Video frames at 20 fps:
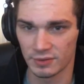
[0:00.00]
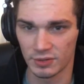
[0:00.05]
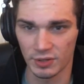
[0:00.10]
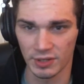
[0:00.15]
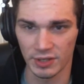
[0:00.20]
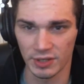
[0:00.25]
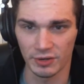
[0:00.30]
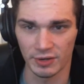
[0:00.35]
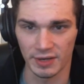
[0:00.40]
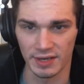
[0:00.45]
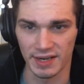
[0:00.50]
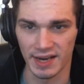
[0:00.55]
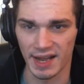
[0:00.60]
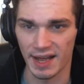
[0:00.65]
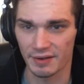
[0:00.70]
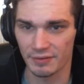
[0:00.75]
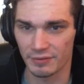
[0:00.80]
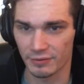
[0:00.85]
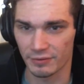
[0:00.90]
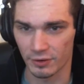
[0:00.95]
you can hear a
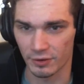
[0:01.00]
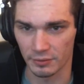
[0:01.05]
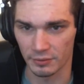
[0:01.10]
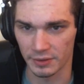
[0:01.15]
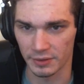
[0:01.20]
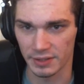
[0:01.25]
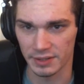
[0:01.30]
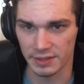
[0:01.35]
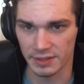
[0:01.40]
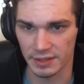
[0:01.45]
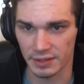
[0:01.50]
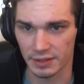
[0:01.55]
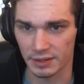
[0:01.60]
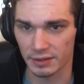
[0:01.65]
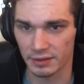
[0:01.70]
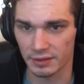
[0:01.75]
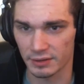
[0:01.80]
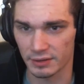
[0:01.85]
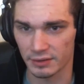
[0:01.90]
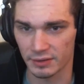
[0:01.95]
gnat fart with this
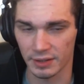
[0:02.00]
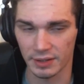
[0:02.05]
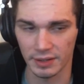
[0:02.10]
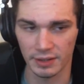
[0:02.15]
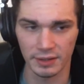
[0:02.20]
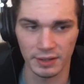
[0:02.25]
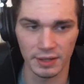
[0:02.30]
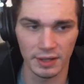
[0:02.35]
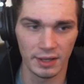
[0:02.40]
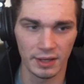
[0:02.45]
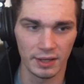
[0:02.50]
thing. Okay,